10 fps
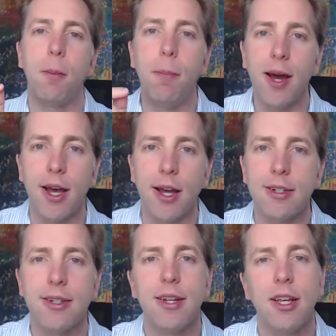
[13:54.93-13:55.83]

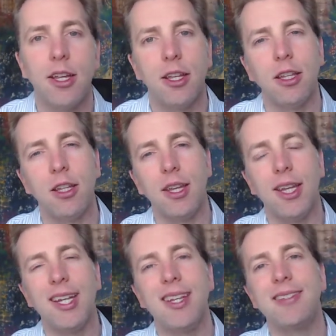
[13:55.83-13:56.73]
but
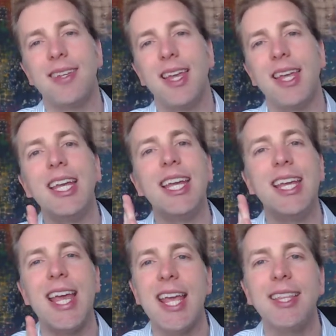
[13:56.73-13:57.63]
it is a
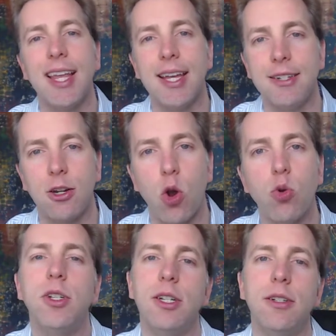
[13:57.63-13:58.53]
gated
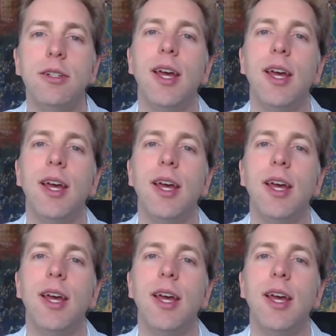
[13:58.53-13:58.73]
content.